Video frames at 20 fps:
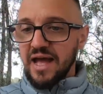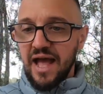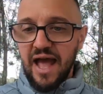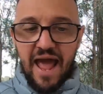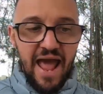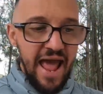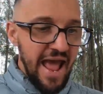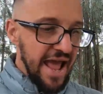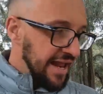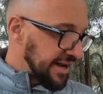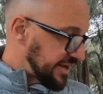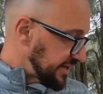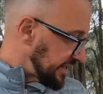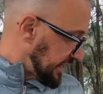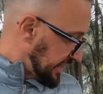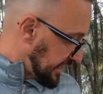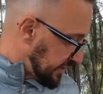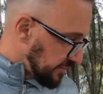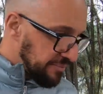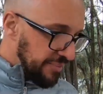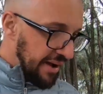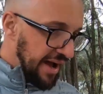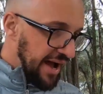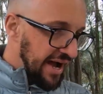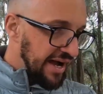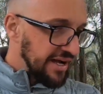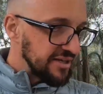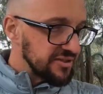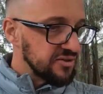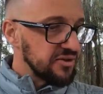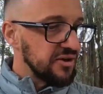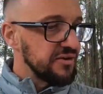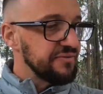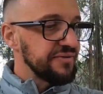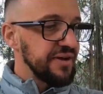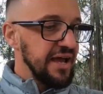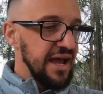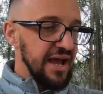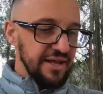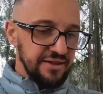and in past I've
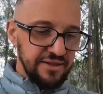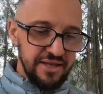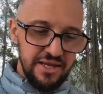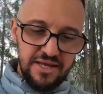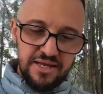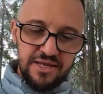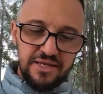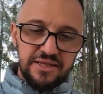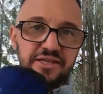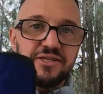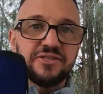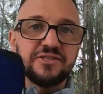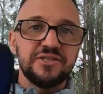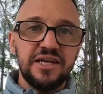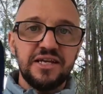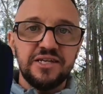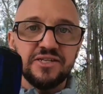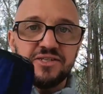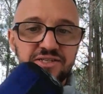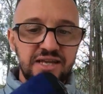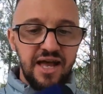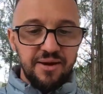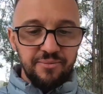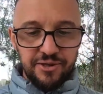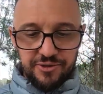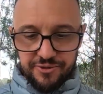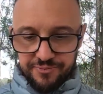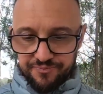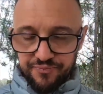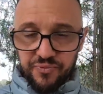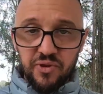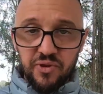had the Cedar Summit